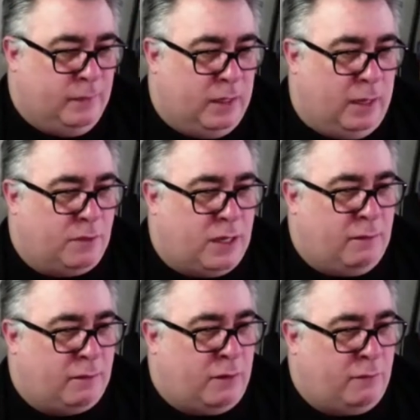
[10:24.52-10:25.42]
I'm
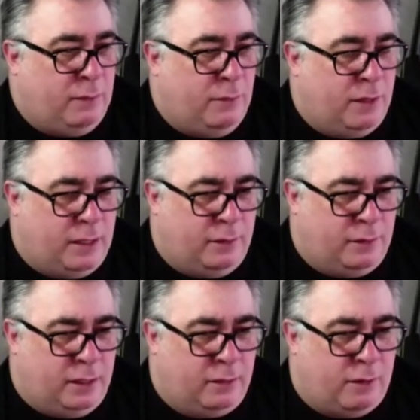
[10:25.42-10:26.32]
currently working on
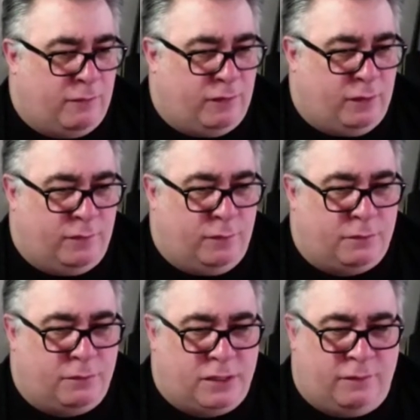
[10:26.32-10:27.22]
a graphic novel with
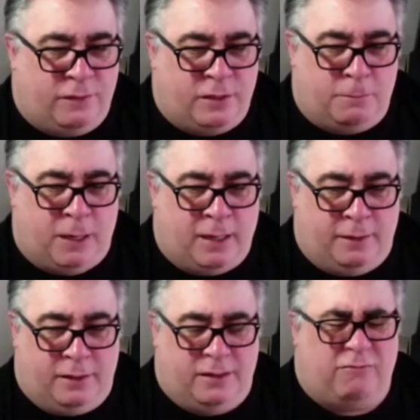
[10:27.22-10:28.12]
Christopher Sabella
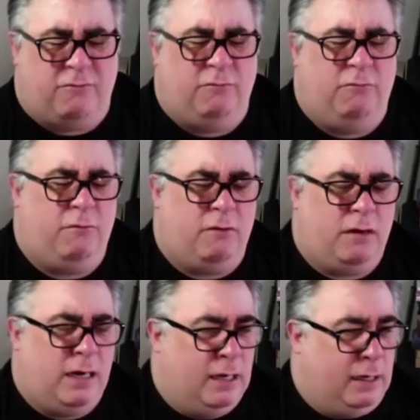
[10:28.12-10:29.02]
that's
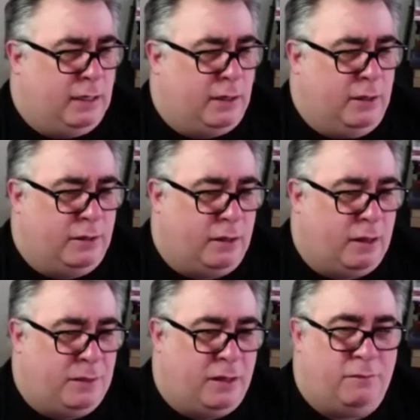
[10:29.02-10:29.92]
really good. I
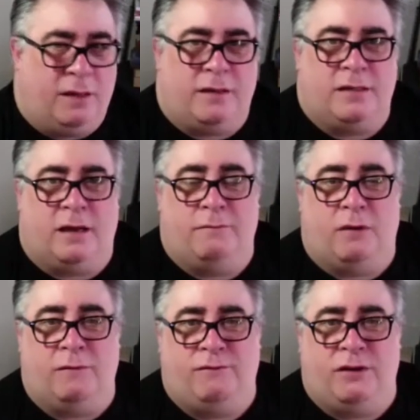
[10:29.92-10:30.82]
mean, like I said,
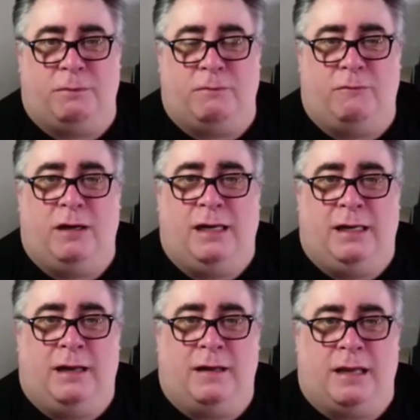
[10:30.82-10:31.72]
I've just been really
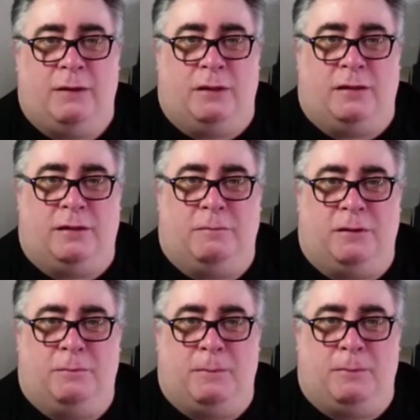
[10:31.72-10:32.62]
lucky with
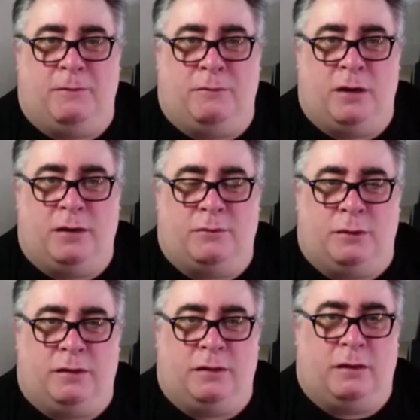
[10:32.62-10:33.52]
the people I've worked
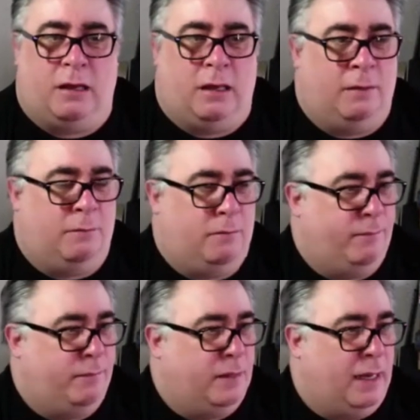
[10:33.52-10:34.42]
with.
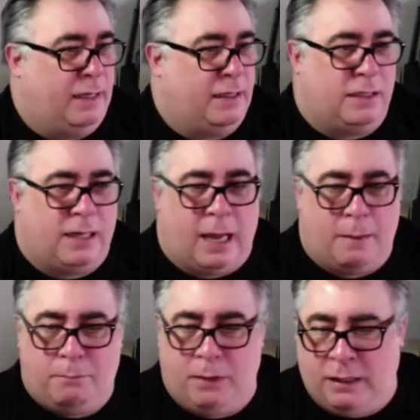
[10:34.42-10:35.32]
Alex
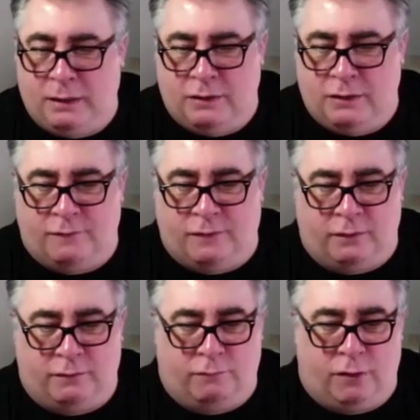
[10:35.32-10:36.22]
DeCampi, I've
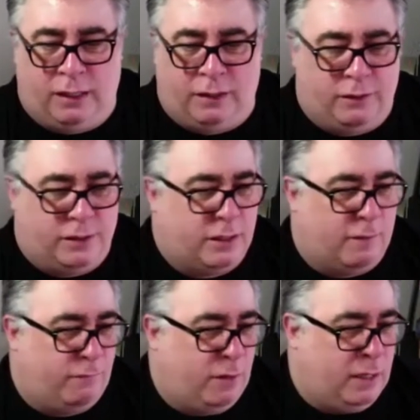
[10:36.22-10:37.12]
done really good
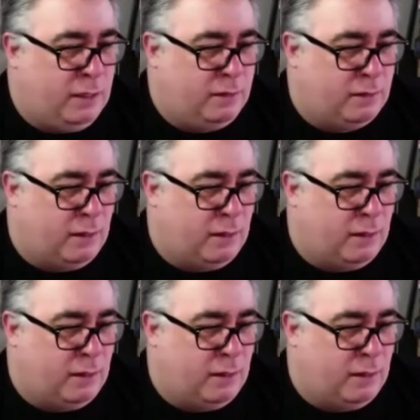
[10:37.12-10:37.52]
stuff with.